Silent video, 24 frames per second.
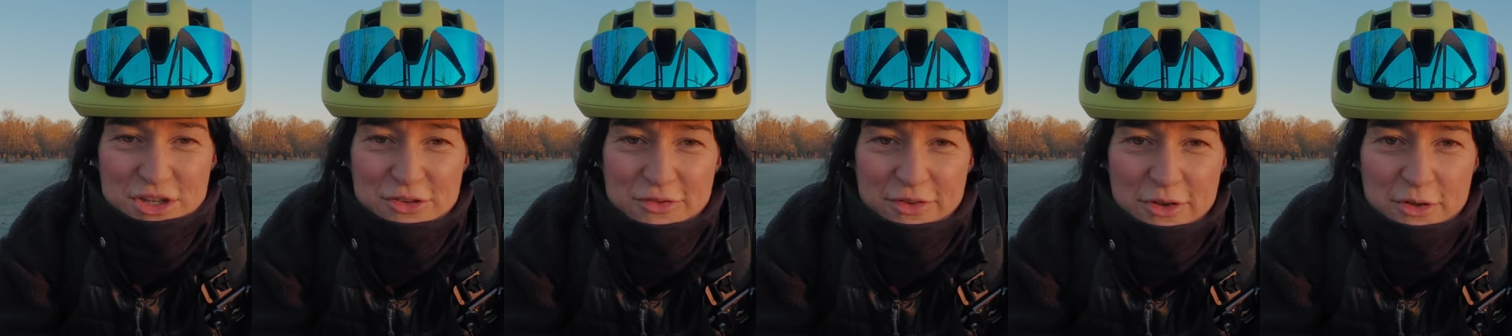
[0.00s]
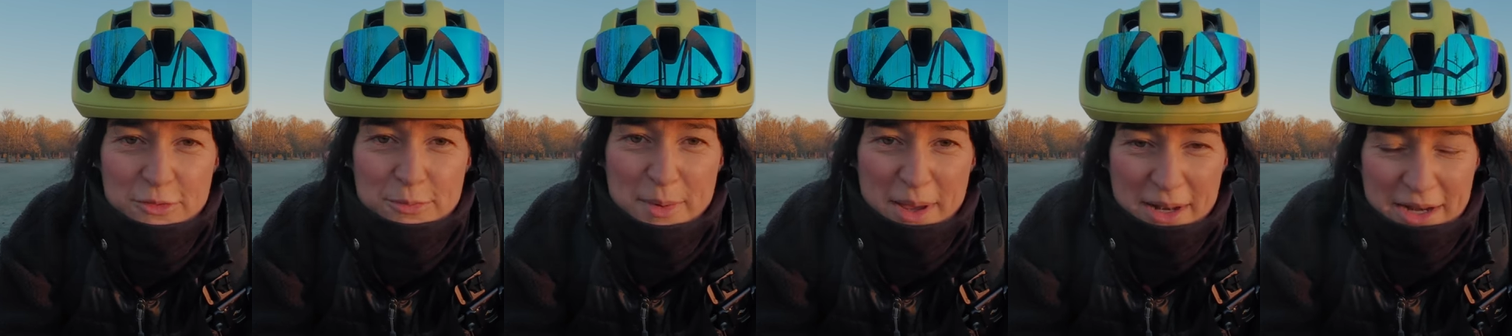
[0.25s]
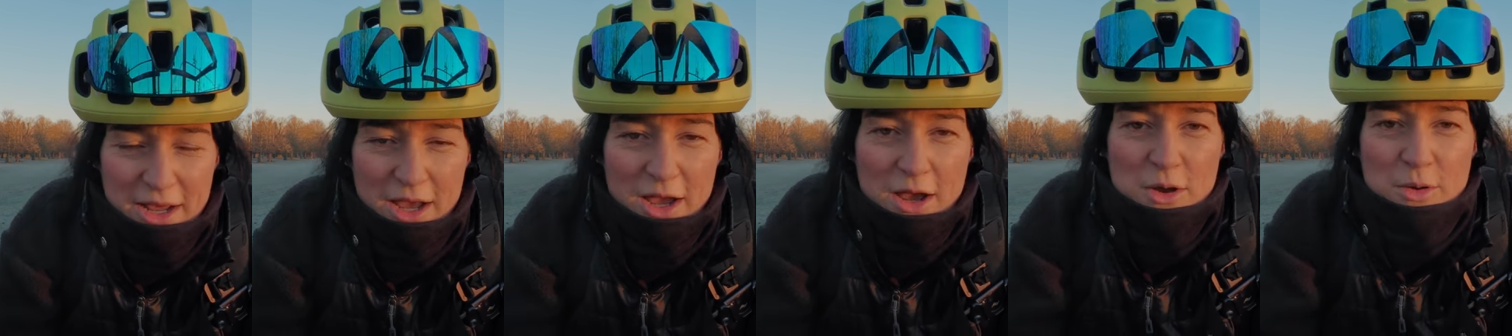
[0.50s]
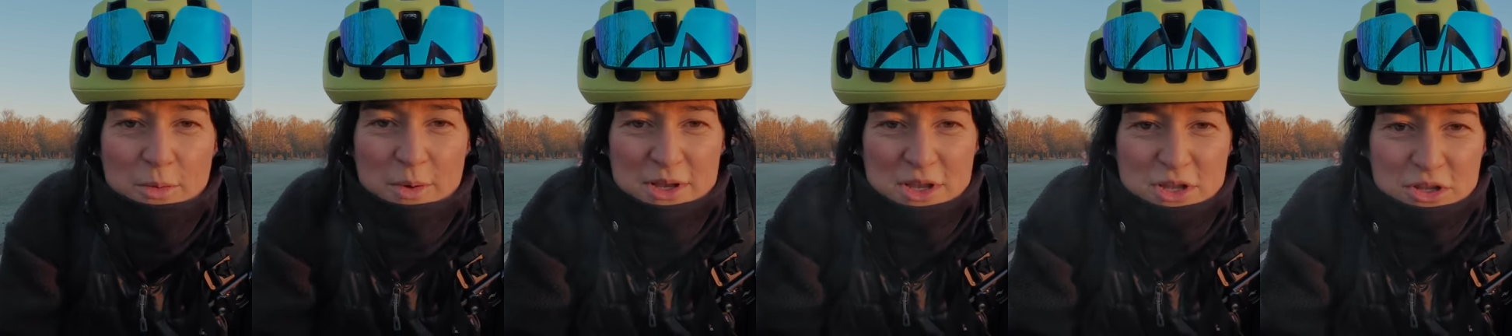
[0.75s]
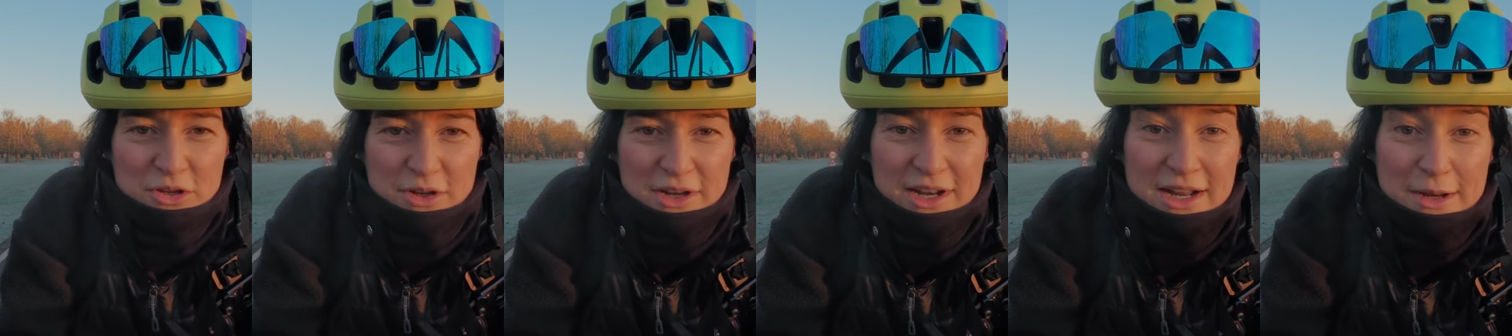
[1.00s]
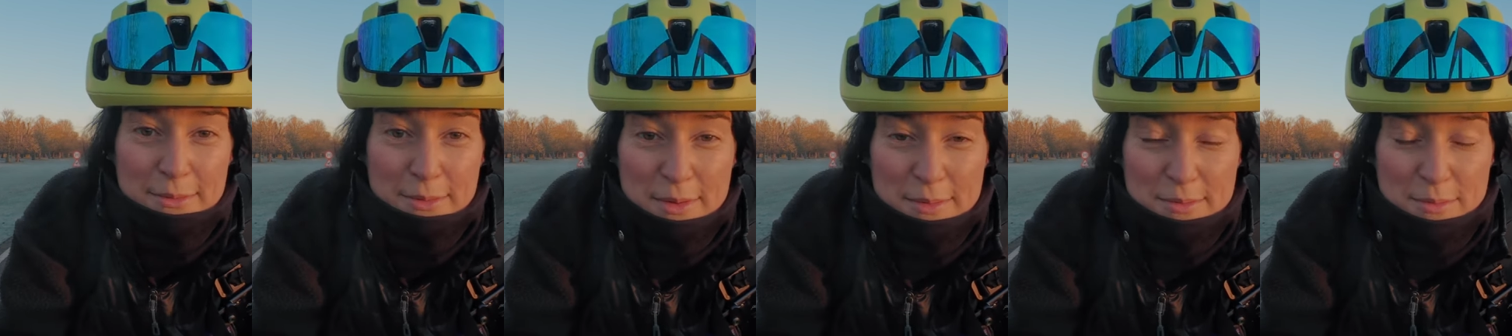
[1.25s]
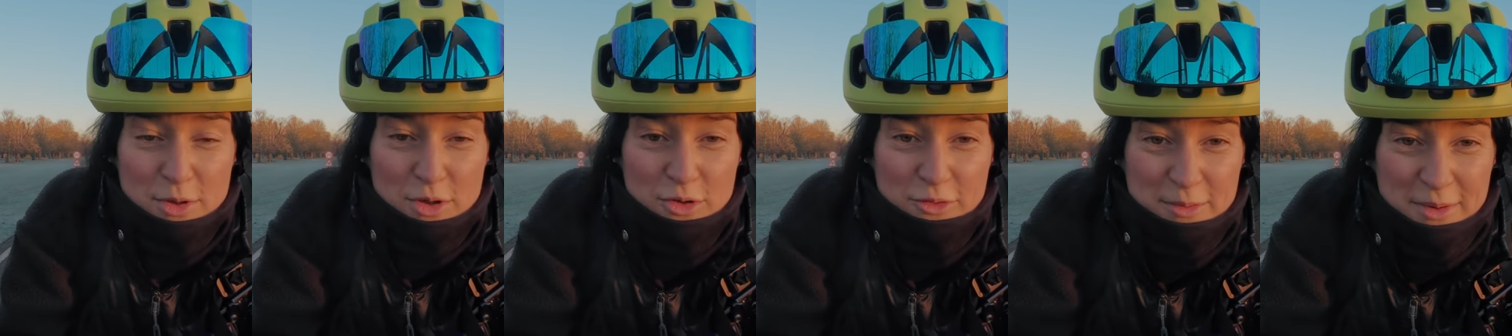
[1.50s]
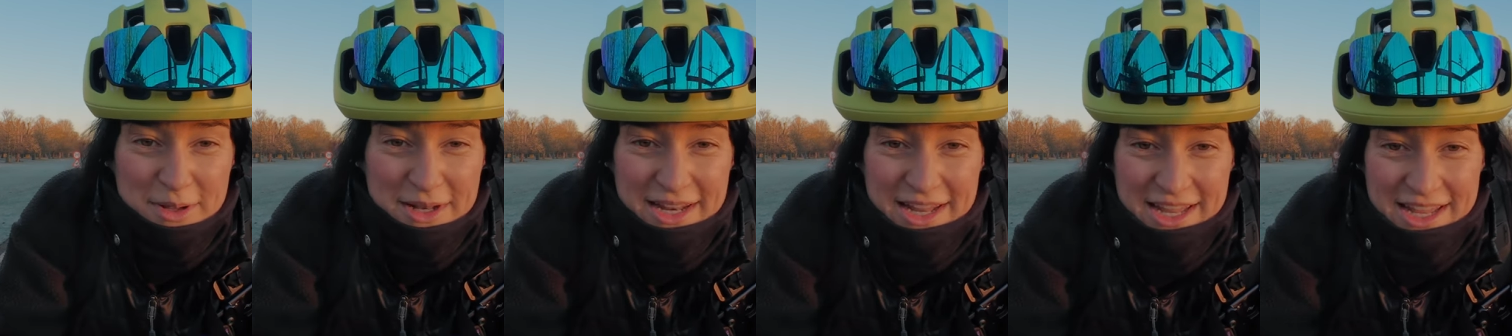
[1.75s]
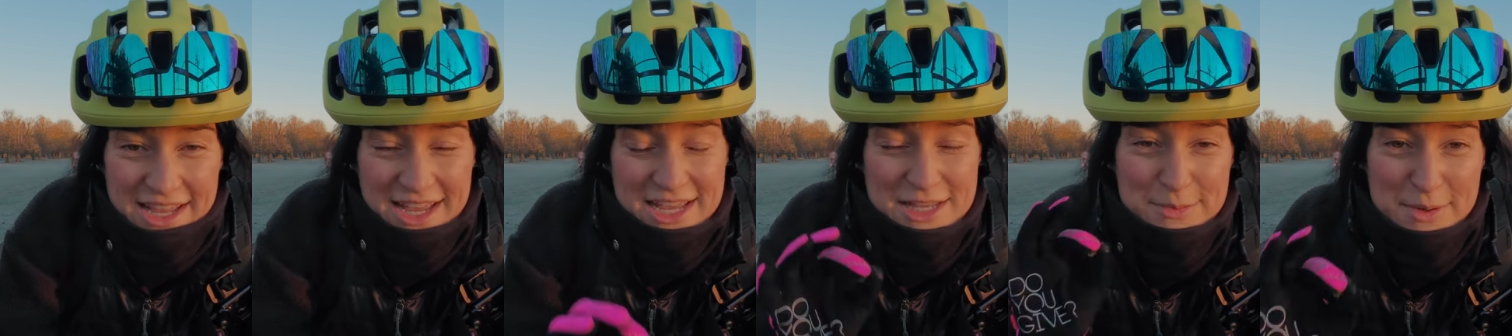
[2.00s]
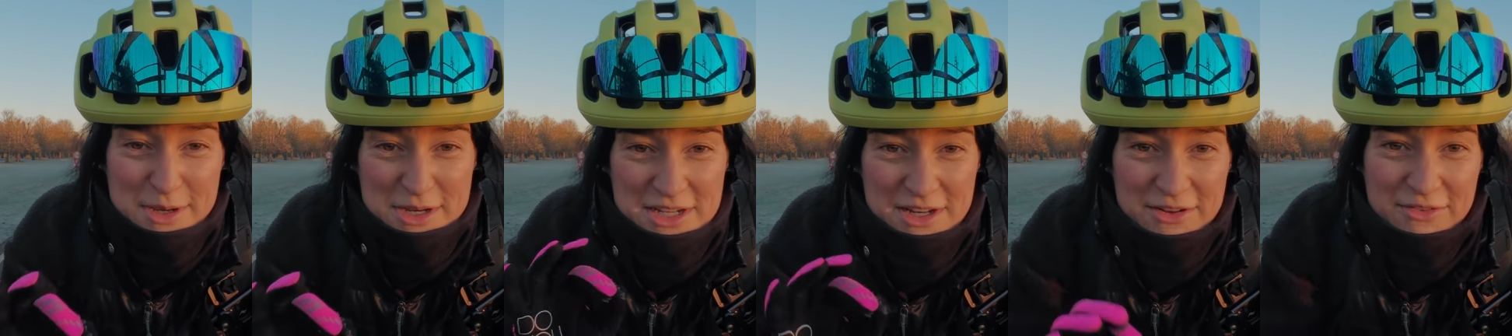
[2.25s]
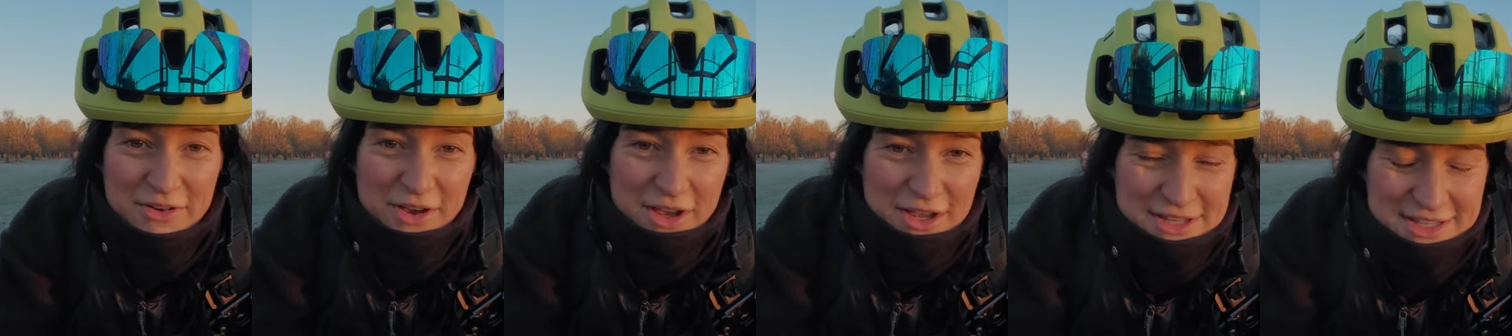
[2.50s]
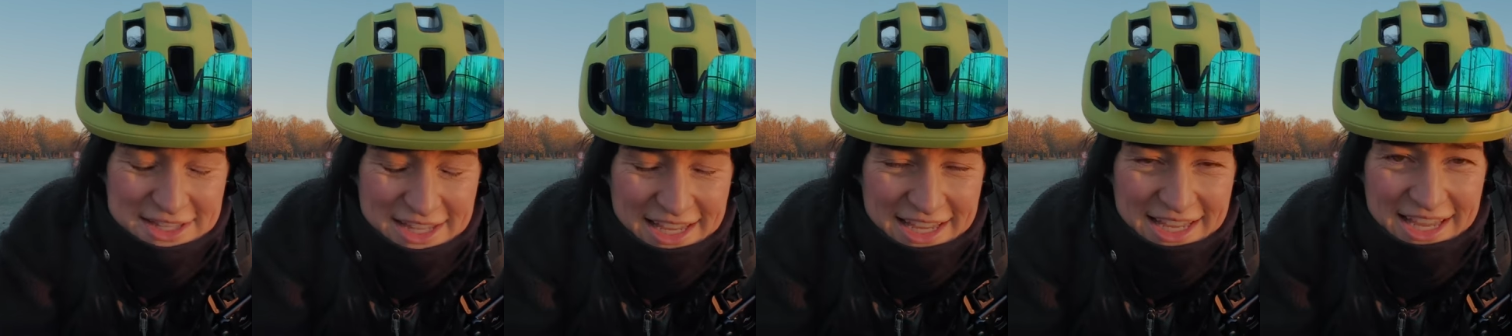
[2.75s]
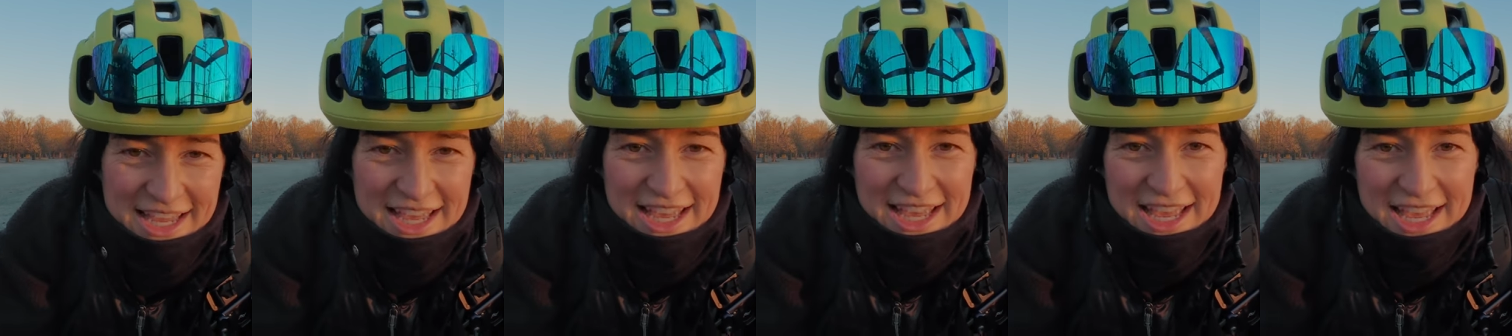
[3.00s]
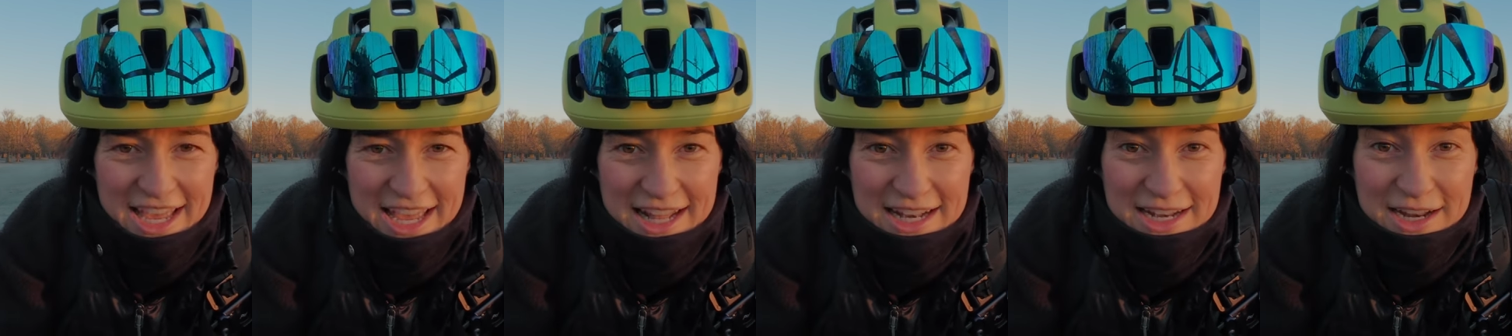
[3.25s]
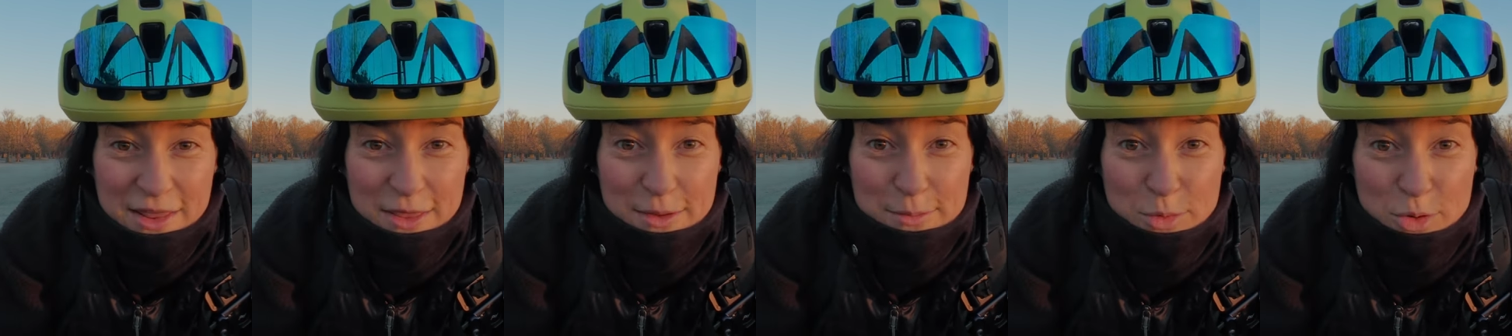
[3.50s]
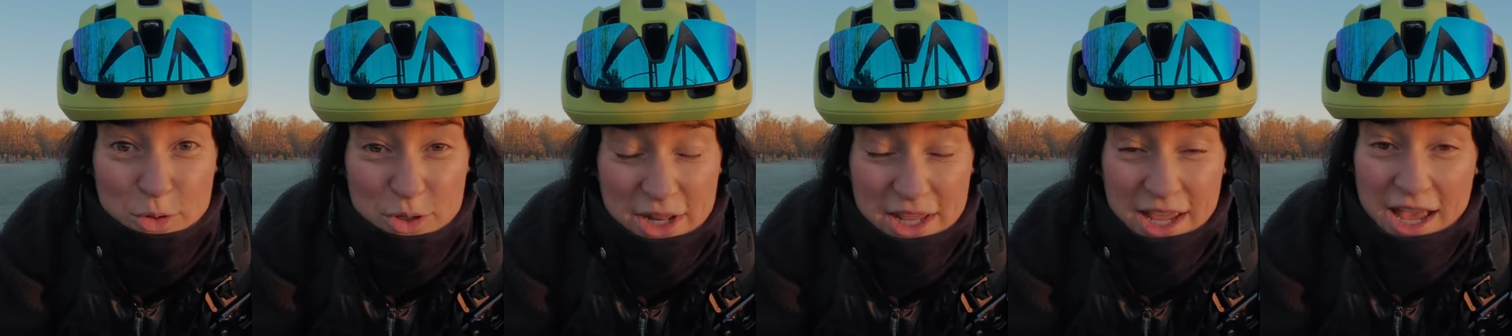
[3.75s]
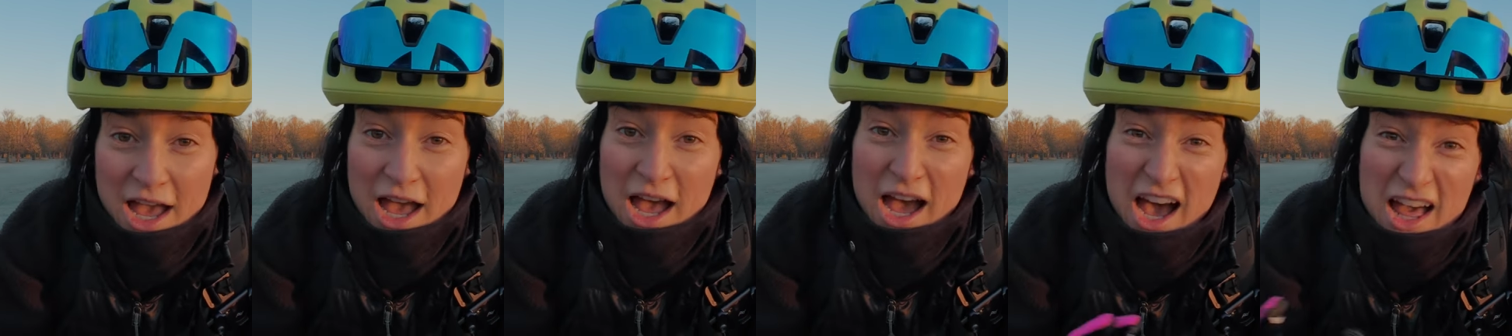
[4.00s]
just feels better when you do a little bit of movement, especially first thing in the morning.